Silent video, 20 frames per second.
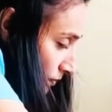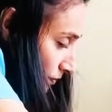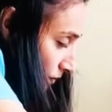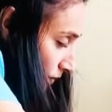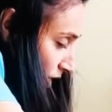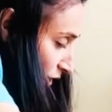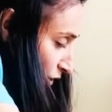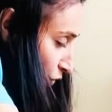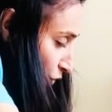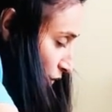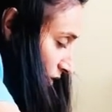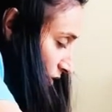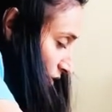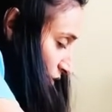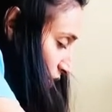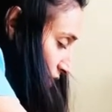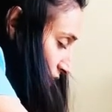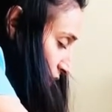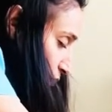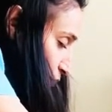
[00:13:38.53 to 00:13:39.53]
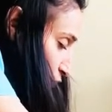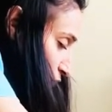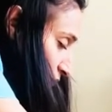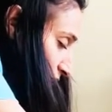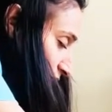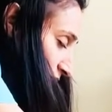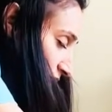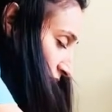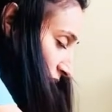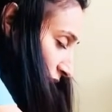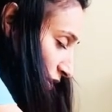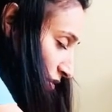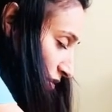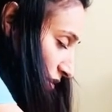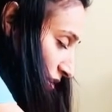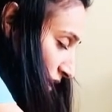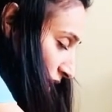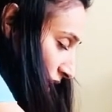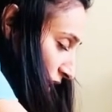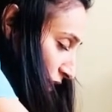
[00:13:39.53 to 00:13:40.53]
And you can just keep moving side to
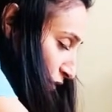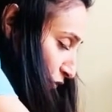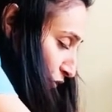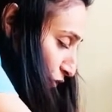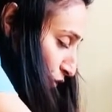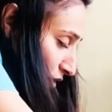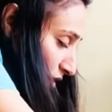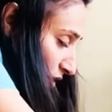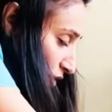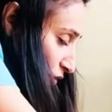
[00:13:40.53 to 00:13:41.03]
side if you're still